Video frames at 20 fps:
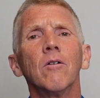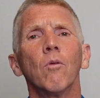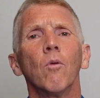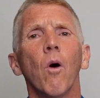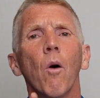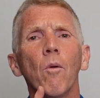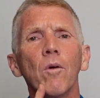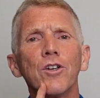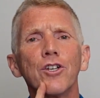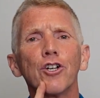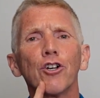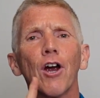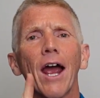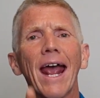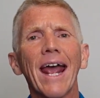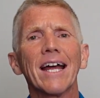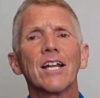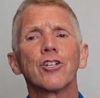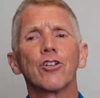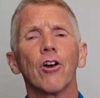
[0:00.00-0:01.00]
What was your
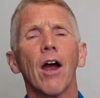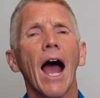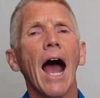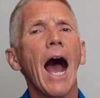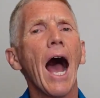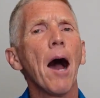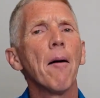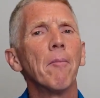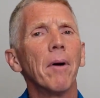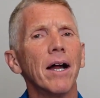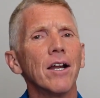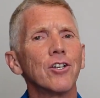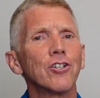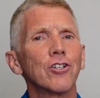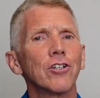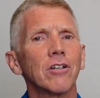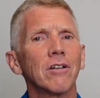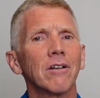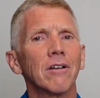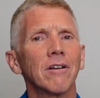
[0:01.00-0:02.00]
answer? How
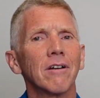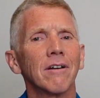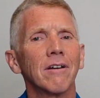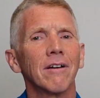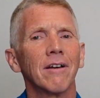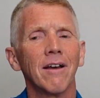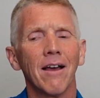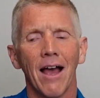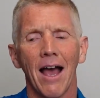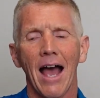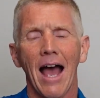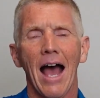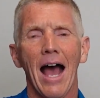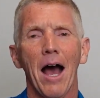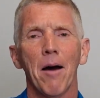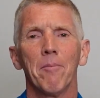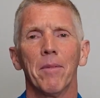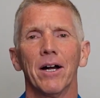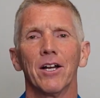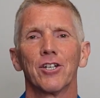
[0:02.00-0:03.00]
much?
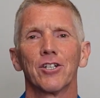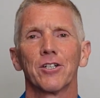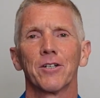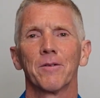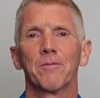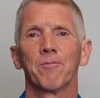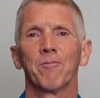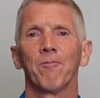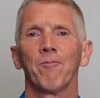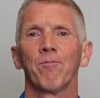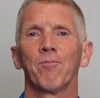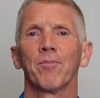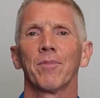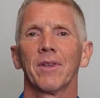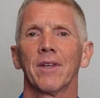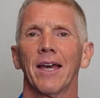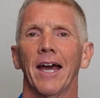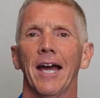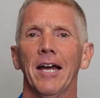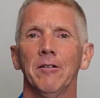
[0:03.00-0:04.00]
How much?
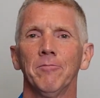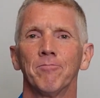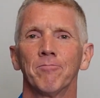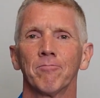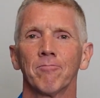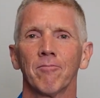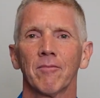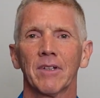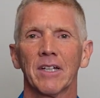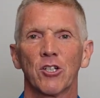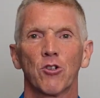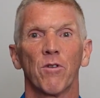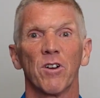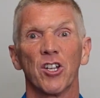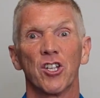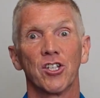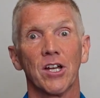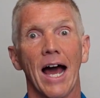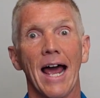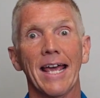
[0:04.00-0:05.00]
Okay, let's go to
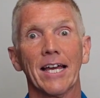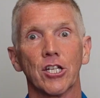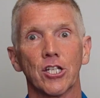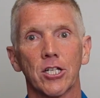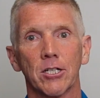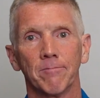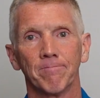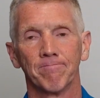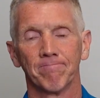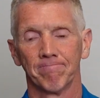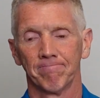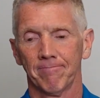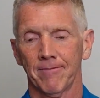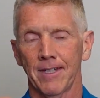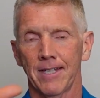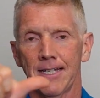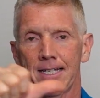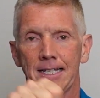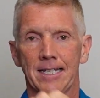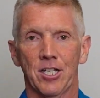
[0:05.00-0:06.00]
science.
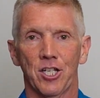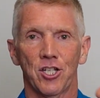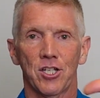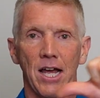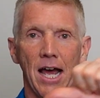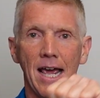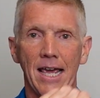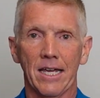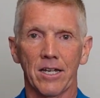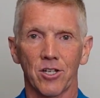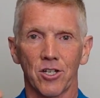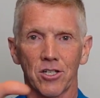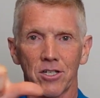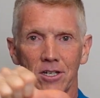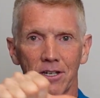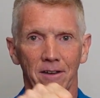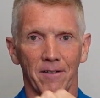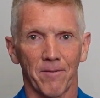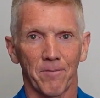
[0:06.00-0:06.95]
Science.